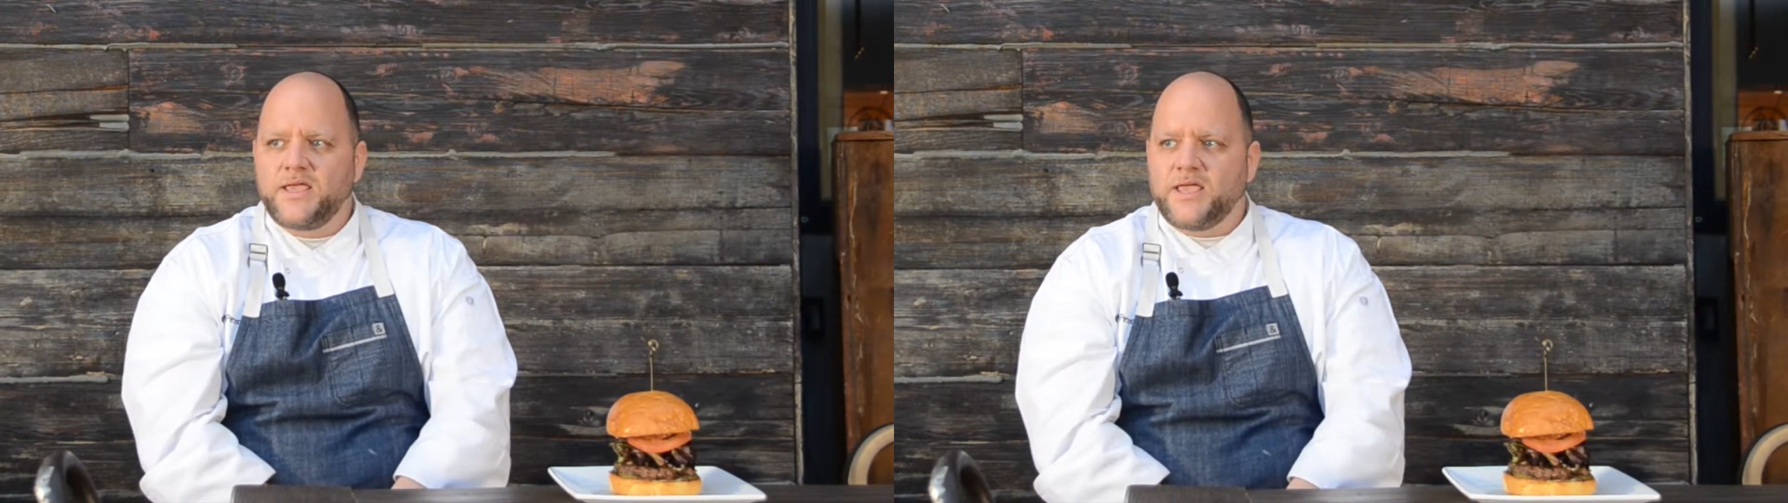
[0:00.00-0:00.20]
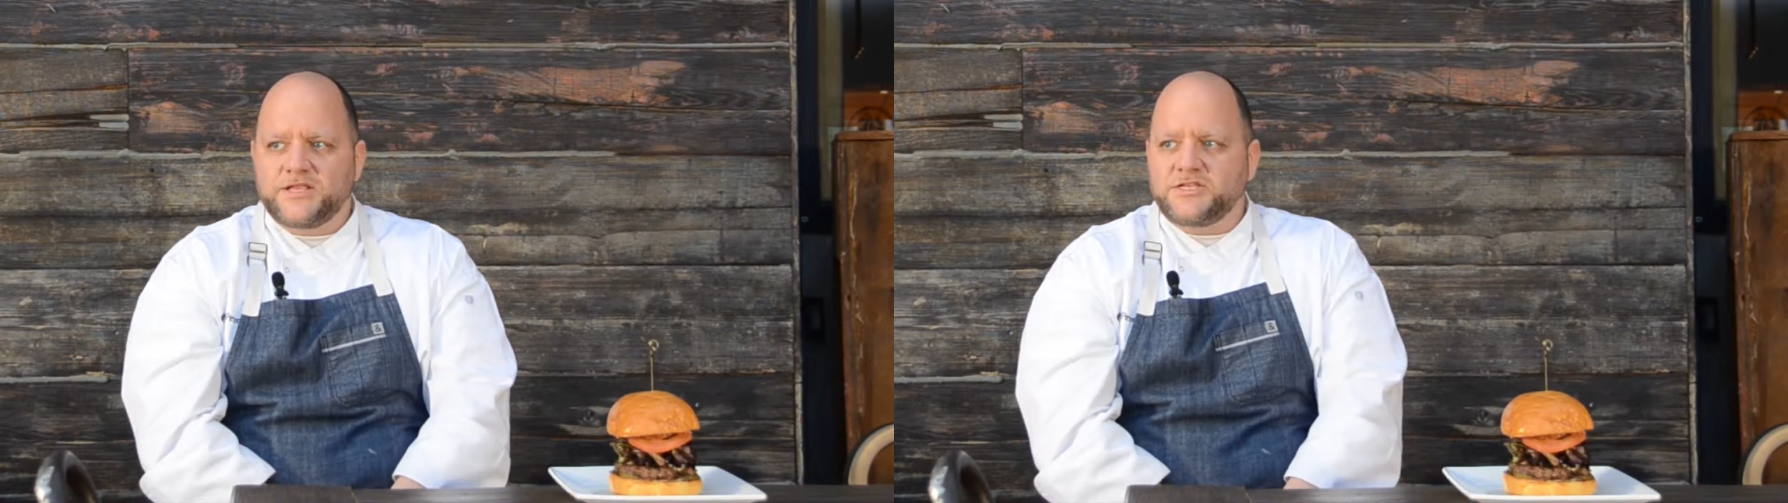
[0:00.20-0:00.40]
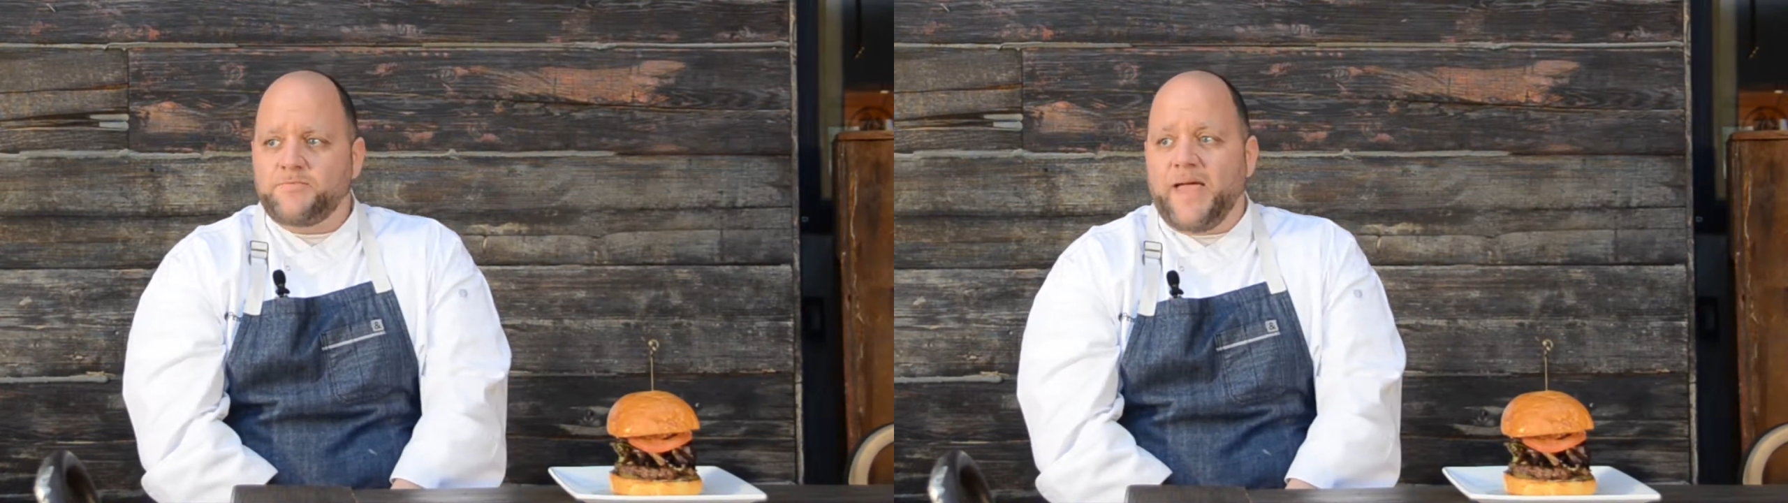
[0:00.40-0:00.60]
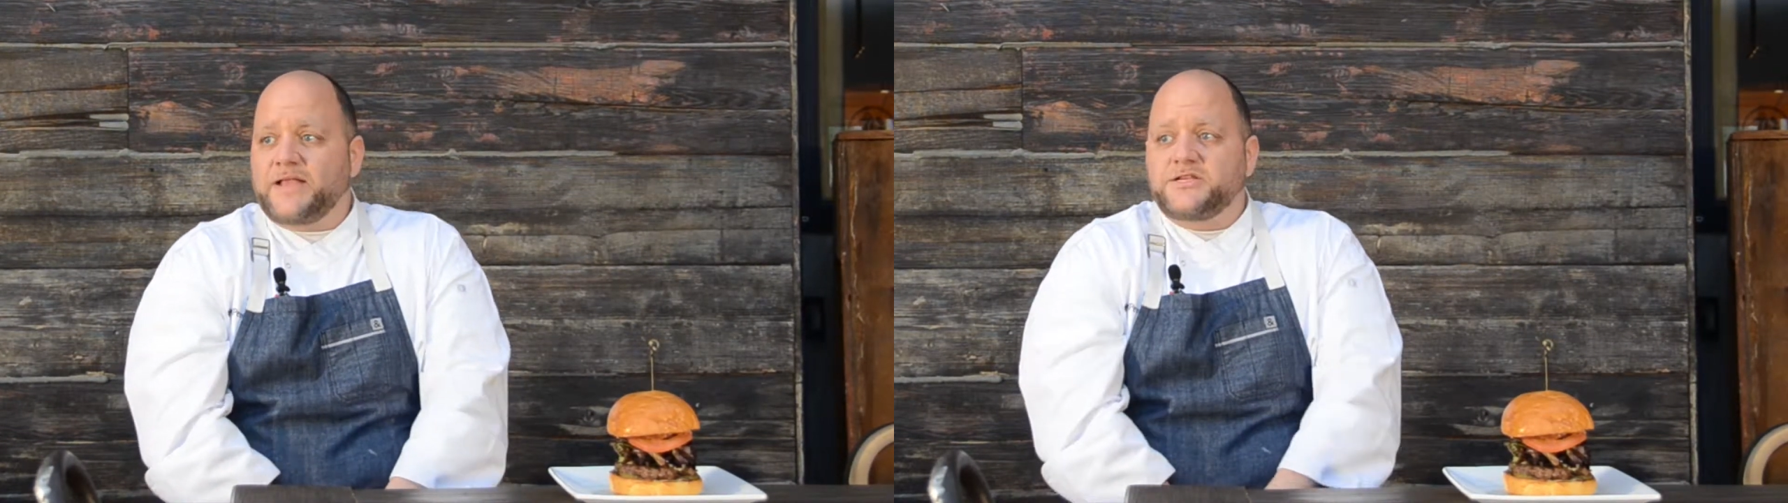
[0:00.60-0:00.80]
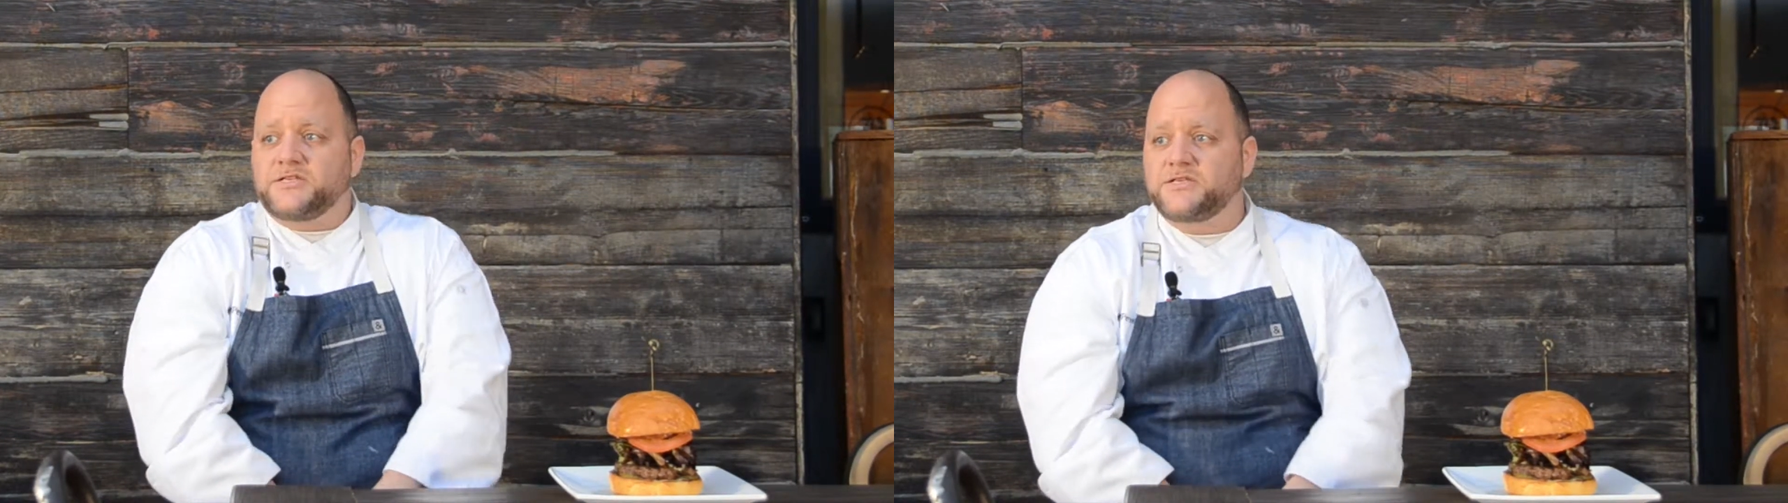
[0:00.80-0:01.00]
It just
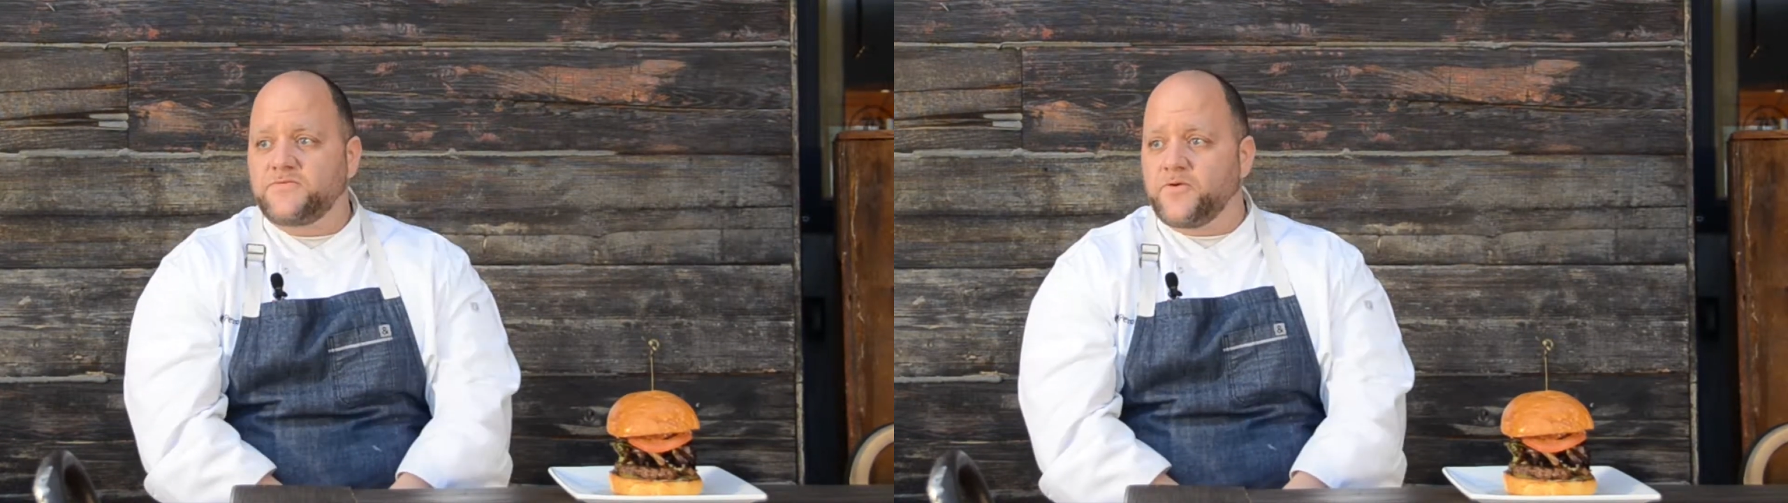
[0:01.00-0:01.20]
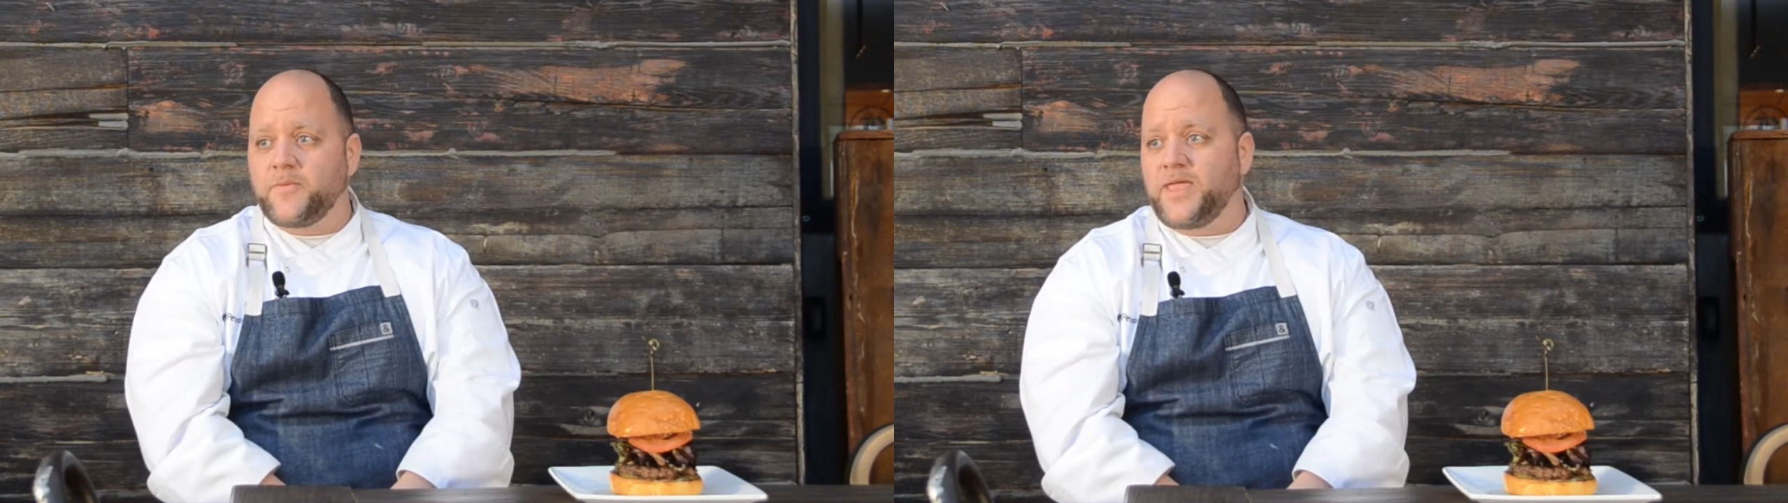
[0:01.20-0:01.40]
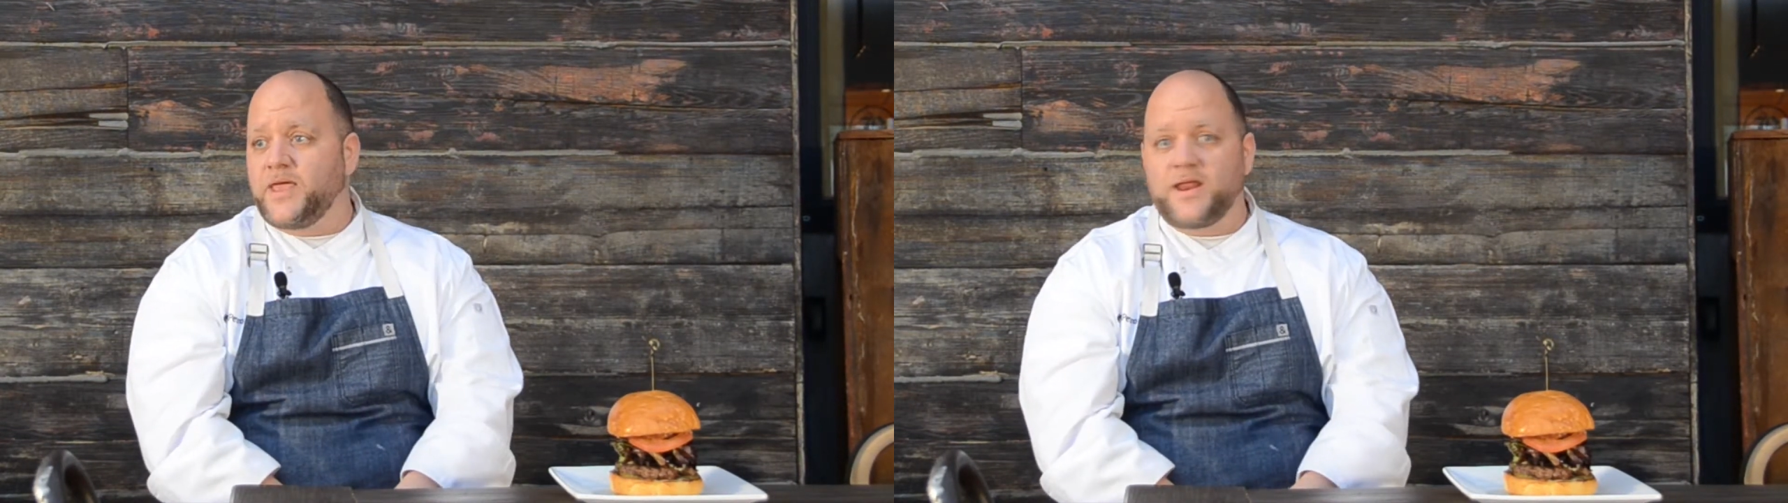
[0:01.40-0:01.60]
matches for me,